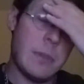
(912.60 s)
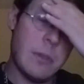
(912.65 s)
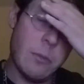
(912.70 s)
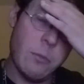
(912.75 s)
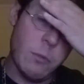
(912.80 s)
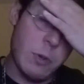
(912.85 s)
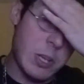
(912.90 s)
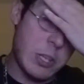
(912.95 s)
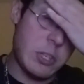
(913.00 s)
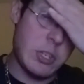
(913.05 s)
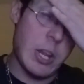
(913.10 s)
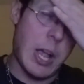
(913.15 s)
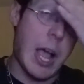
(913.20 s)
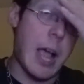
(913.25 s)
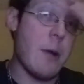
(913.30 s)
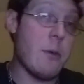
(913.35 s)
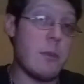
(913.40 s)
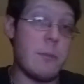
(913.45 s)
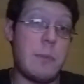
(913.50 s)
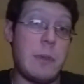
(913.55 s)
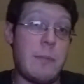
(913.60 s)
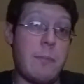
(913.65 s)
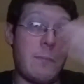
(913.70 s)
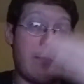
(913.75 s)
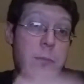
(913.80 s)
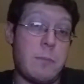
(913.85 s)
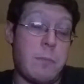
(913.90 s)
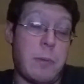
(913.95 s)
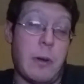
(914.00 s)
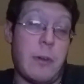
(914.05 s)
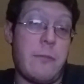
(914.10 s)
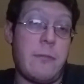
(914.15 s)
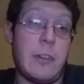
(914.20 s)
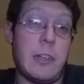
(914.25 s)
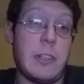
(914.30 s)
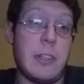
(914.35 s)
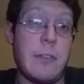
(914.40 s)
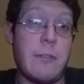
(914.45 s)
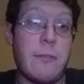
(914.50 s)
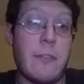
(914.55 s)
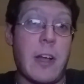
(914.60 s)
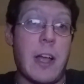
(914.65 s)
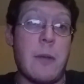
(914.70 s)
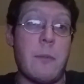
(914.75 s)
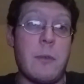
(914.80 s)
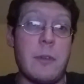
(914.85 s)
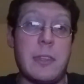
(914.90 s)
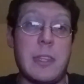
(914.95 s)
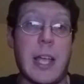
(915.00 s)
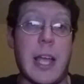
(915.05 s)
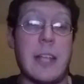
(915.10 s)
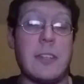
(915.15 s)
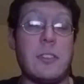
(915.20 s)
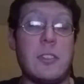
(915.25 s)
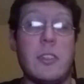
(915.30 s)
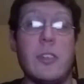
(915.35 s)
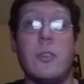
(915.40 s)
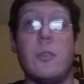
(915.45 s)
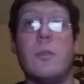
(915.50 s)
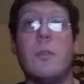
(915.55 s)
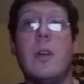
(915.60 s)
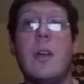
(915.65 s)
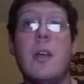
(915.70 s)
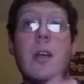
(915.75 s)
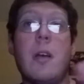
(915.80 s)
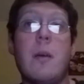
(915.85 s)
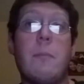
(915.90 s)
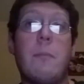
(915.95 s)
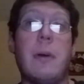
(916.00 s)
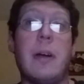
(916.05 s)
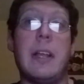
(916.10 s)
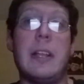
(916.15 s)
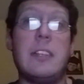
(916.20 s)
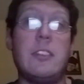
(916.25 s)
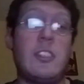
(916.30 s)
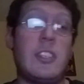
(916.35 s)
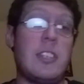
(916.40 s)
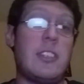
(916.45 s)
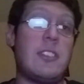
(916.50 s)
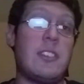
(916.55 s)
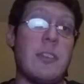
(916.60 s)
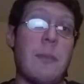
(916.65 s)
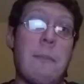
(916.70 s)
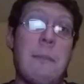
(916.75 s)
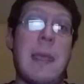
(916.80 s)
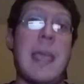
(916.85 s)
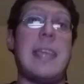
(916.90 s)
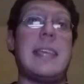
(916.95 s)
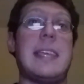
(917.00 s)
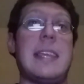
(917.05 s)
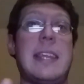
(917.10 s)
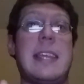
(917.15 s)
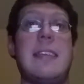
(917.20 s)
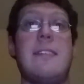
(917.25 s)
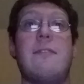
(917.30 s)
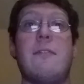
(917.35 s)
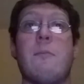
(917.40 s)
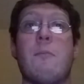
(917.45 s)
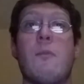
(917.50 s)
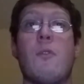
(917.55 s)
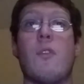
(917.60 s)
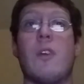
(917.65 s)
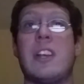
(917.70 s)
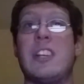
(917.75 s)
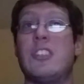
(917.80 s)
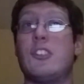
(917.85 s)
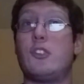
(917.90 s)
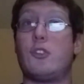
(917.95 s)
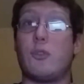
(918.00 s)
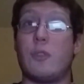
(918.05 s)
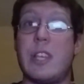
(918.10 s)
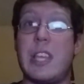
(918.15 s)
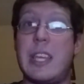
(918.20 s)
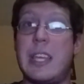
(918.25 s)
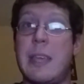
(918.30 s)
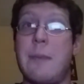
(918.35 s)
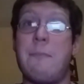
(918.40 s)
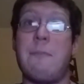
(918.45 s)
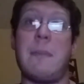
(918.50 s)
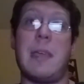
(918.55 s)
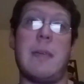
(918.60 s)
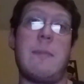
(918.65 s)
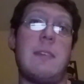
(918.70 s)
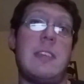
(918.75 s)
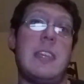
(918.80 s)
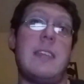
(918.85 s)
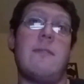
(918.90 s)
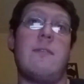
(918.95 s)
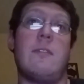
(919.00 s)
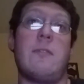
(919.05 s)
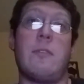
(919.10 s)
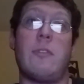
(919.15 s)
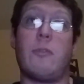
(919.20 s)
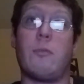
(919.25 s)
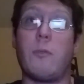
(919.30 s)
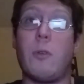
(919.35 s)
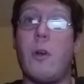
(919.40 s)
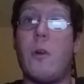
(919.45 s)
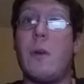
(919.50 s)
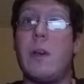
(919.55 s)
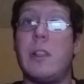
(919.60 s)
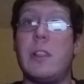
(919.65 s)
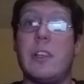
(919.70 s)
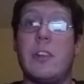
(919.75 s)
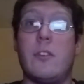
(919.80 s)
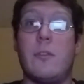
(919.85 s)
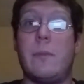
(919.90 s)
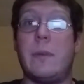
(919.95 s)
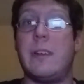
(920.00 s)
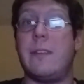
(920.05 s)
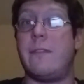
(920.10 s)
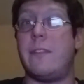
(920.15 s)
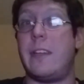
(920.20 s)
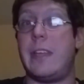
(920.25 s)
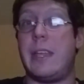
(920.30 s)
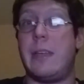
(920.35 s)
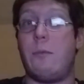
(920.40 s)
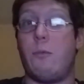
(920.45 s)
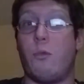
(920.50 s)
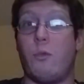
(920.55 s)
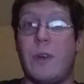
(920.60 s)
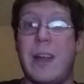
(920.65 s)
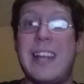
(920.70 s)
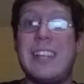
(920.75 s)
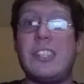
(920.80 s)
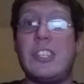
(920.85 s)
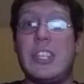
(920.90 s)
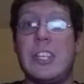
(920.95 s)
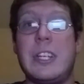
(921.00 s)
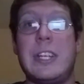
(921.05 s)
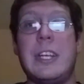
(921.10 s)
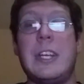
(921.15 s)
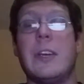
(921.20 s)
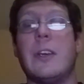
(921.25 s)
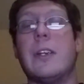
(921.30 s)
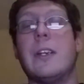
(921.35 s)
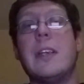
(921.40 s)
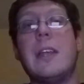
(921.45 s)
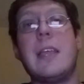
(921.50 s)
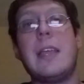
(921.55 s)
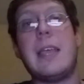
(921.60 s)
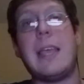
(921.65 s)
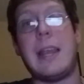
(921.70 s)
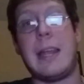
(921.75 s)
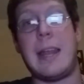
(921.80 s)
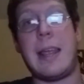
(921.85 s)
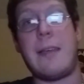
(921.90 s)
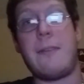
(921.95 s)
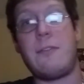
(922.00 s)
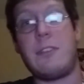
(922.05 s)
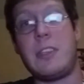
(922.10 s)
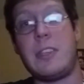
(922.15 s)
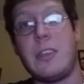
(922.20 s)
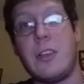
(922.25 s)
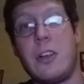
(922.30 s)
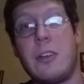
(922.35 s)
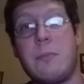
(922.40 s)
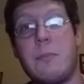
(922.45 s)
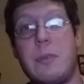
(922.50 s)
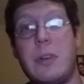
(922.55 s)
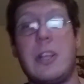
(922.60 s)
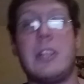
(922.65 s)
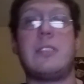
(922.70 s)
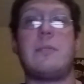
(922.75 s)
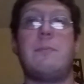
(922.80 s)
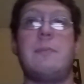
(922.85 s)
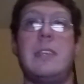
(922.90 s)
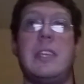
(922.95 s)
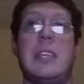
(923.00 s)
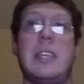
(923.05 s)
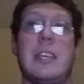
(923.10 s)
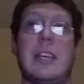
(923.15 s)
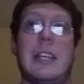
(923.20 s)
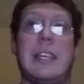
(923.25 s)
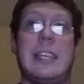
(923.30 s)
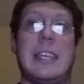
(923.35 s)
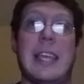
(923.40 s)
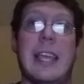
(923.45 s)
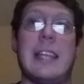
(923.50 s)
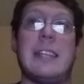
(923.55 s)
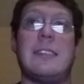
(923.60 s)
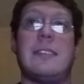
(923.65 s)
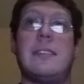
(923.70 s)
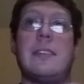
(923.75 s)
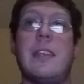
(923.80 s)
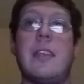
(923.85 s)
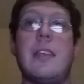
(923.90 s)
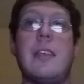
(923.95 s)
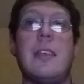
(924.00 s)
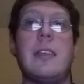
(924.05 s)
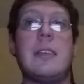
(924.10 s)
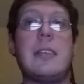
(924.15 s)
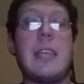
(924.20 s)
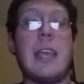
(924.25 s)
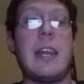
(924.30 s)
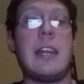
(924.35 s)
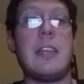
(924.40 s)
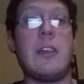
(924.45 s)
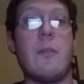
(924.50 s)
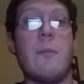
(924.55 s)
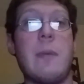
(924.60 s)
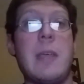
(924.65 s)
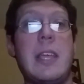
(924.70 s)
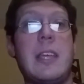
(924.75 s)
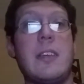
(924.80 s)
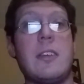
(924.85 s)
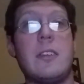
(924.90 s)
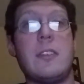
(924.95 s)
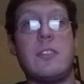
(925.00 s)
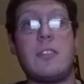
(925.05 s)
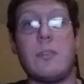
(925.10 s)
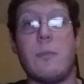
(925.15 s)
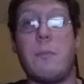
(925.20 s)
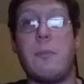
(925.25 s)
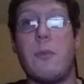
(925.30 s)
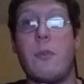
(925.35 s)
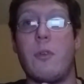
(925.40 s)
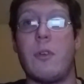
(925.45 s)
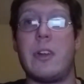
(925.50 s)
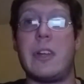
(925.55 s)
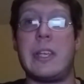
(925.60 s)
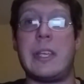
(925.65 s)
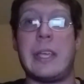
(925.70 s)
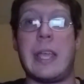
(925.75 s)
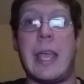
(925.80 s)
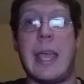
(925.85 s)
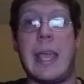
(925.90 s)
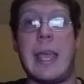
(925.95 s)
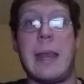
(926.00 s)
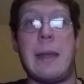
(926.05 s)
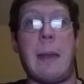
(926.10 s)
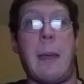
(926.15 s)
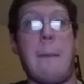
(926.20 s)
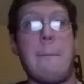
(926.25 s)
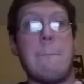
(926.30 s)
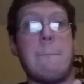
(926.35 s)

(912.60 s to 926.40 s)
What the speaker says: which I would be perfectly fine with that too. But just to make it even more intriguing, maybe even throw a little bit of a wrench in here and have the Young Bucks be against Kenny Omega, supporting and